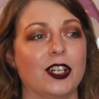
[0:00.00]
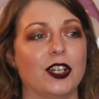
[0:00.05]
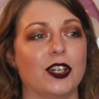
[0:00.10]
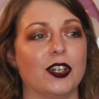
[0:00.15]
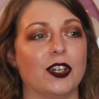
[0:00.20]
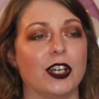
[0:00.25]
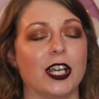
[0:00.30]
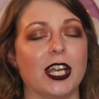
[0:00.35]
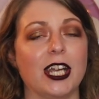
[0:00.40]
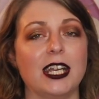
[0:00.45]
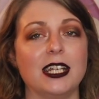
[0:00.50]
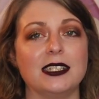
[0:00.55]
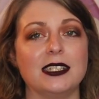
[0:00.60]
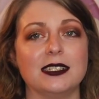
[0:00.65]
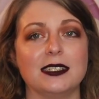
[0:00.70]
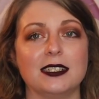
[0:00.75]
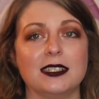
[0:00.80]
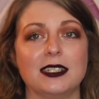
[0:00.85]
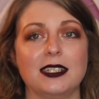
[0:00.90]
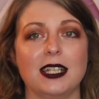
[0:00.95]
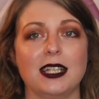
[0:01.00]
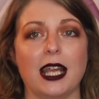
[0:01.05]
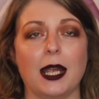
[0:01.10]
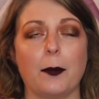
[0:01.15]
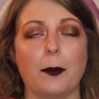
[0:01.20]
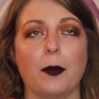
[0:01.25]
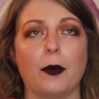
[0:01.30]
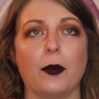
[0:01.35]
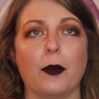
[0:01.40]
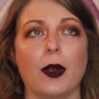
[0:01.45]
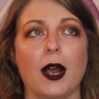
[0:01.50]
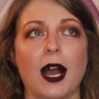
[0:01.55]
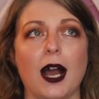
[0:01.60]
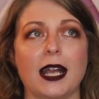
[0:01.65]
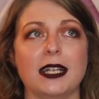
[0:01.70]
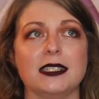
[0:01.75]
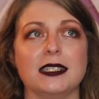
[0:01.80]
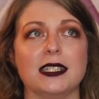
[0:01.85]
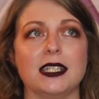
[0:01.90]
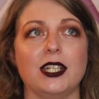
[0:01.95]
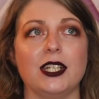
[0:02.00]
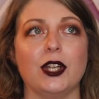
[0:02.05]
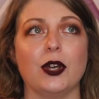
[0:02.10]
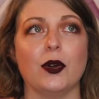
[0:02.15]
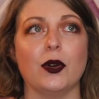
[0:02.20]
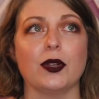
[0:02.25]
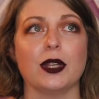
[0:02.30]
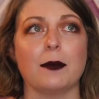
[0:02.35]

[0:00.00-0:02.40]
great like pride to know